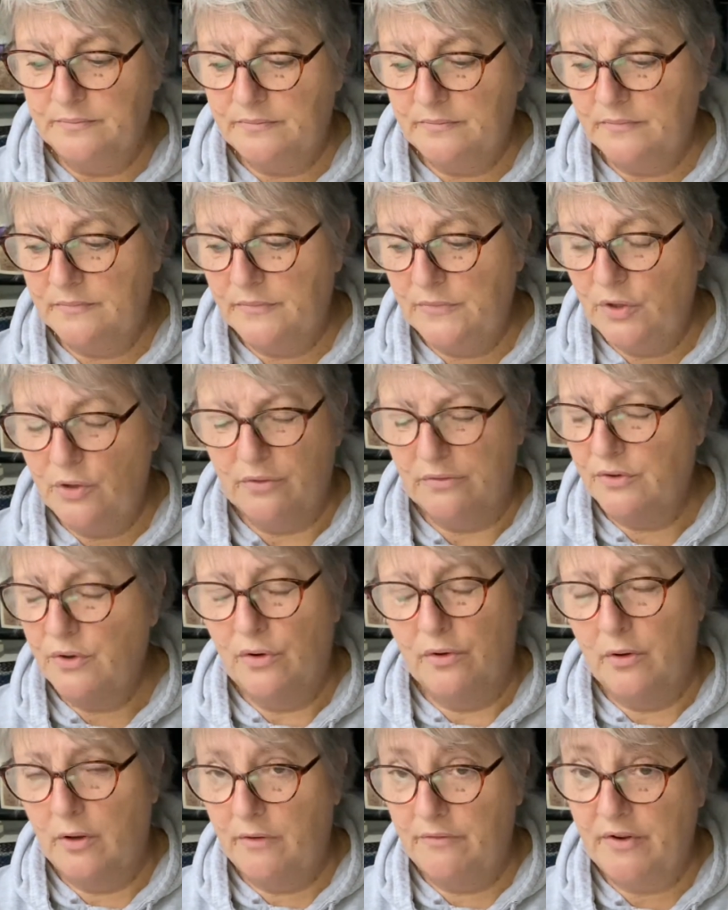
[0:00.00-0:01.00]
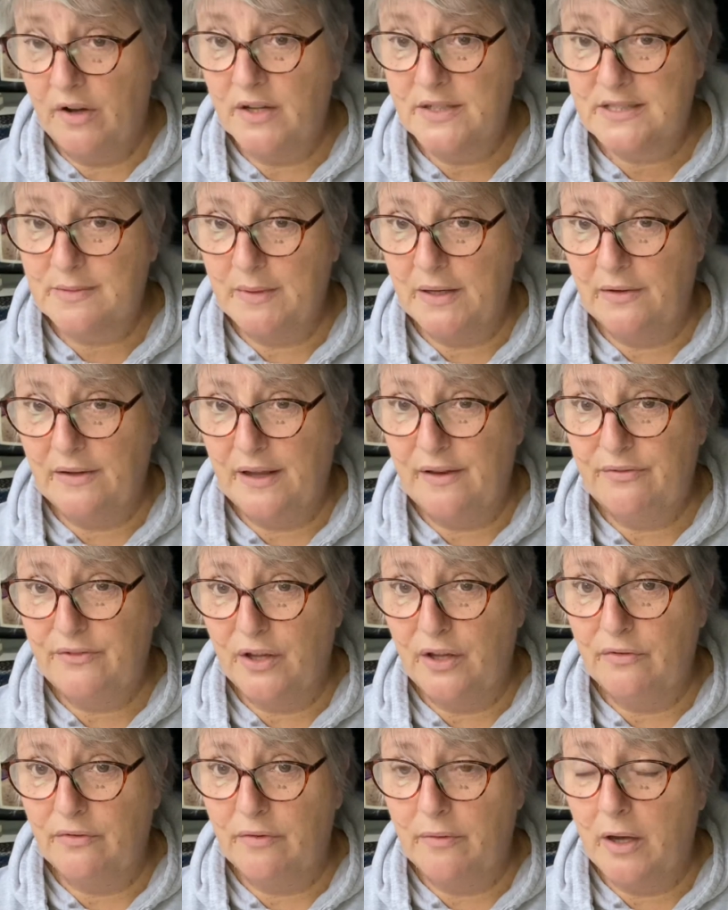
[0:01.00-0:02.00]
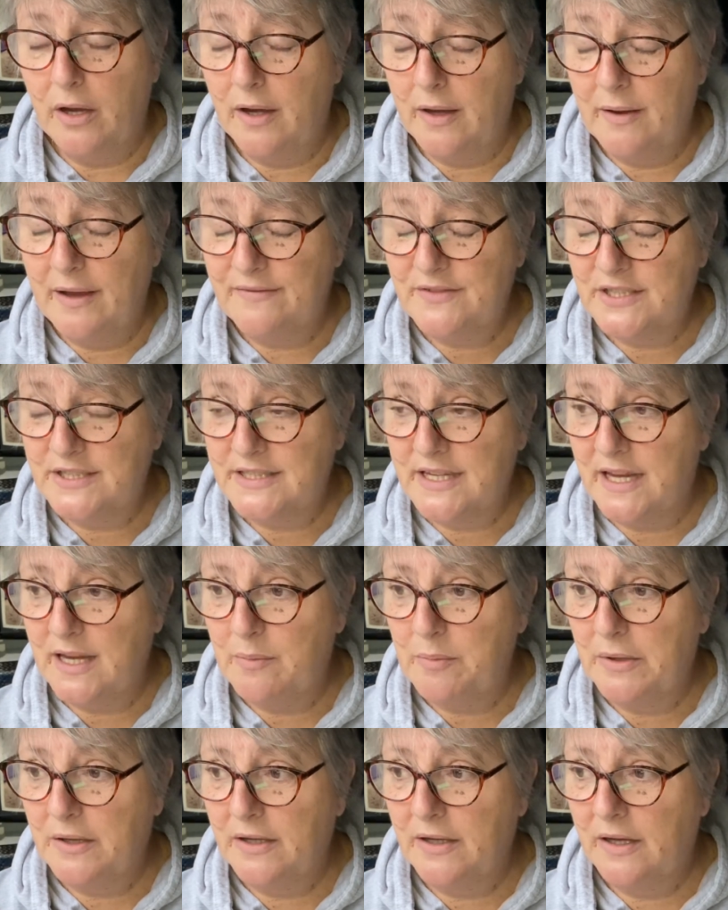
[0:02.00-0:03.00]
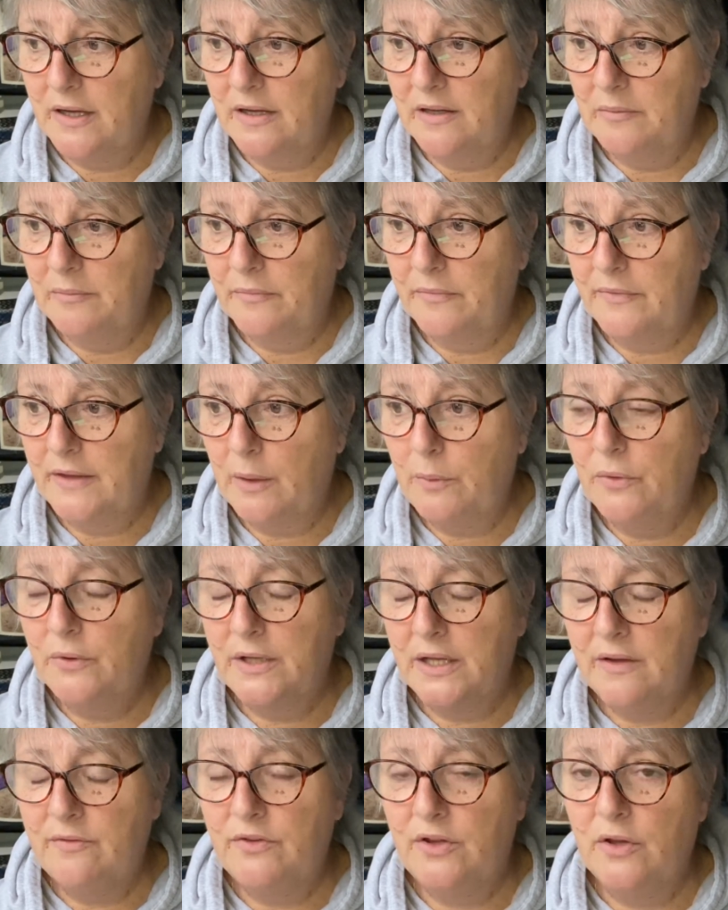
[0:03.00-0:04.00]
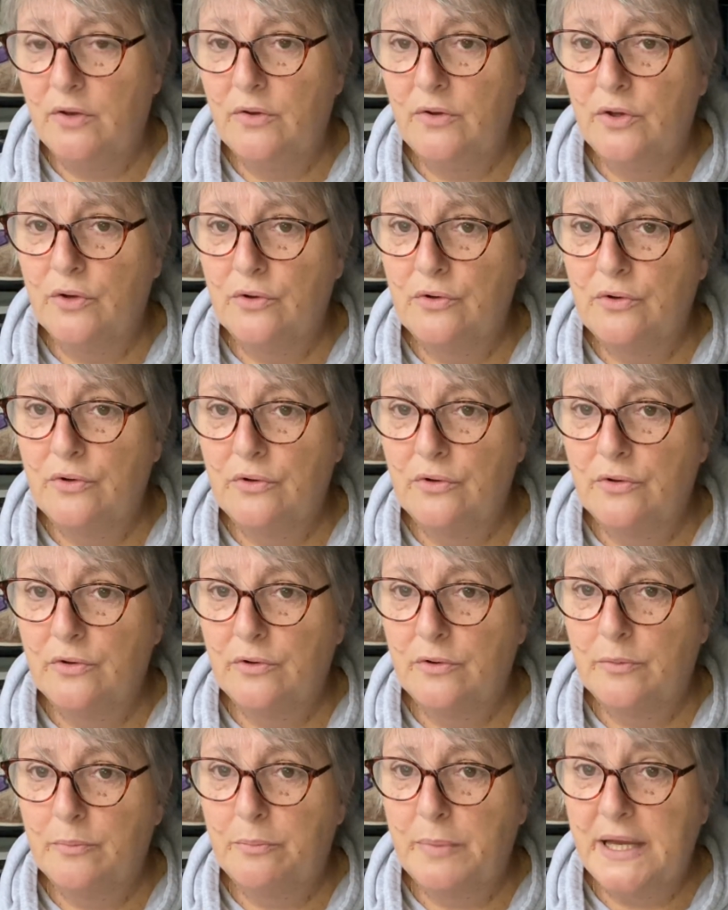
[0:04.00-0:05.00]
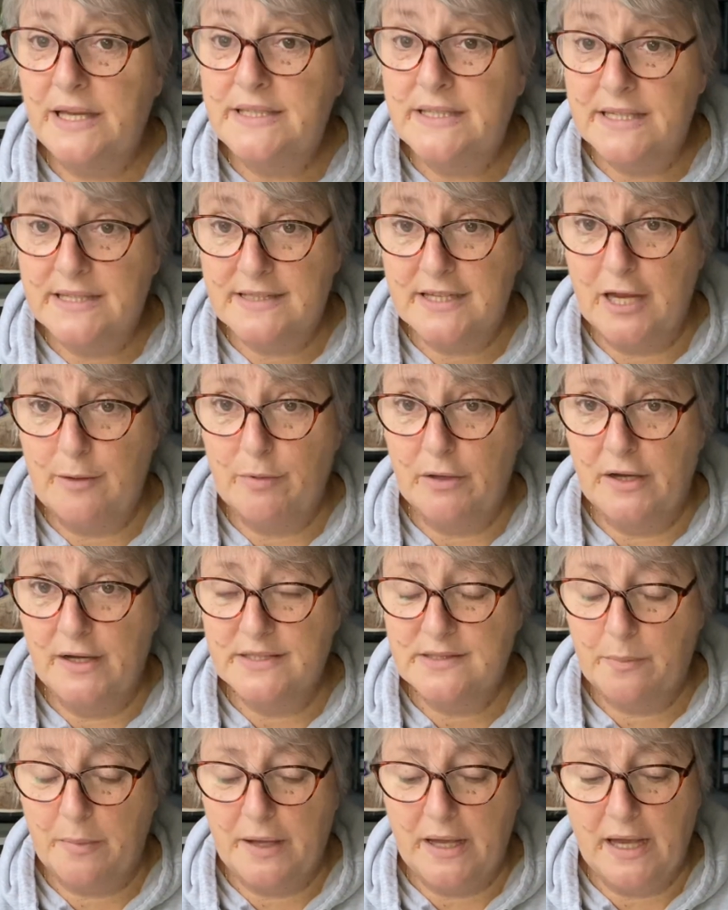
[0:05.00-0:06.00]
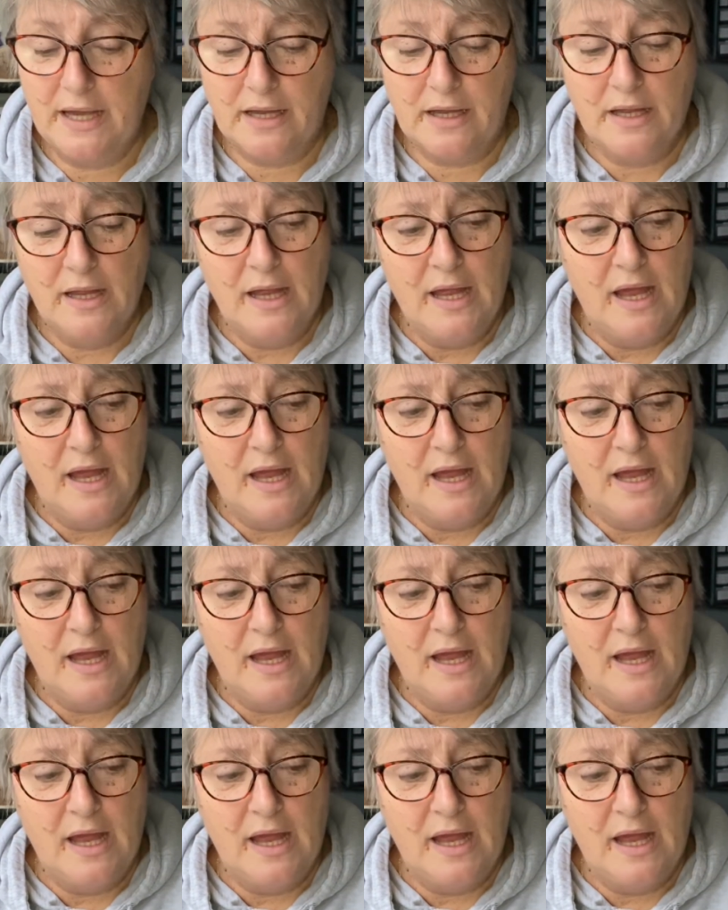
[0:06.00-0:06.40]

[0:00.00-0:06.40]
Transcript: Not a vast amount left over, I have to say, but that will give you your basic stabiliser pack.